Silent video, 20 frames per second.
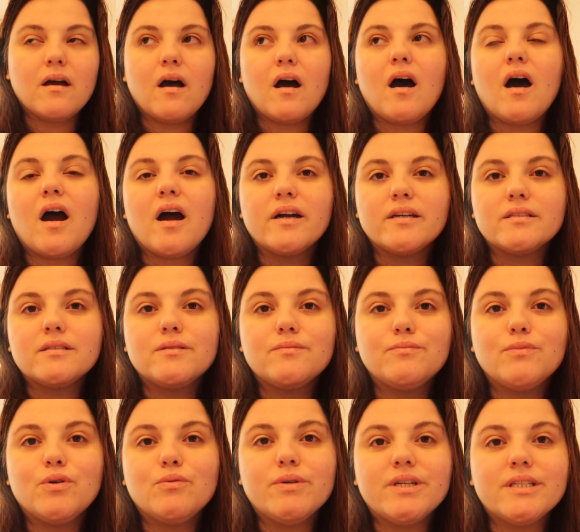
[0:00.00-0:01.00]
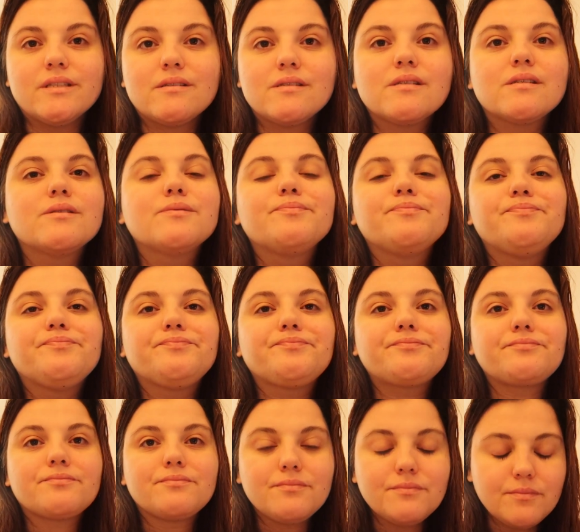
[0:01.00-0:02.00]
heart moments
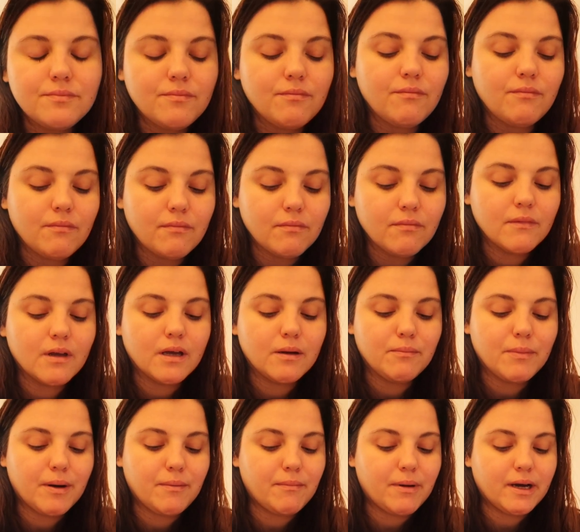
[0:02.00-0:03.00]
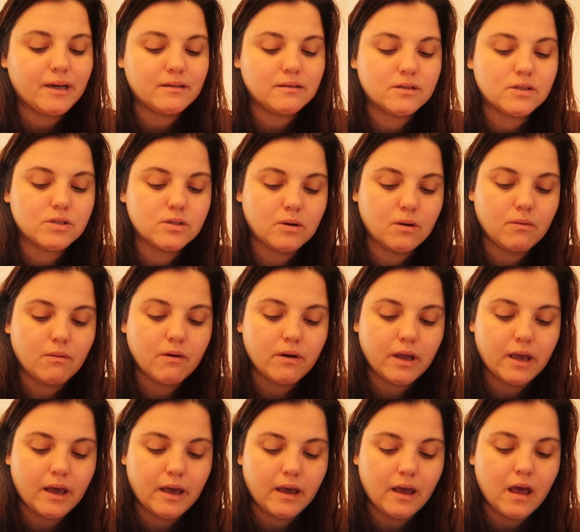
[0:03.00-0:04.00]
in my mind. So
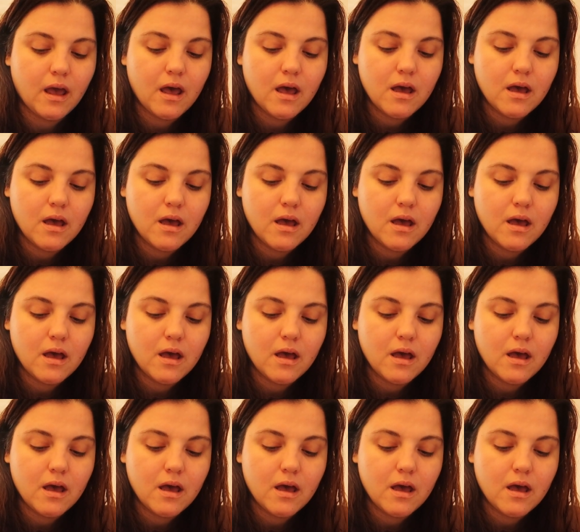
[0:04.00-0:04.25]
okay,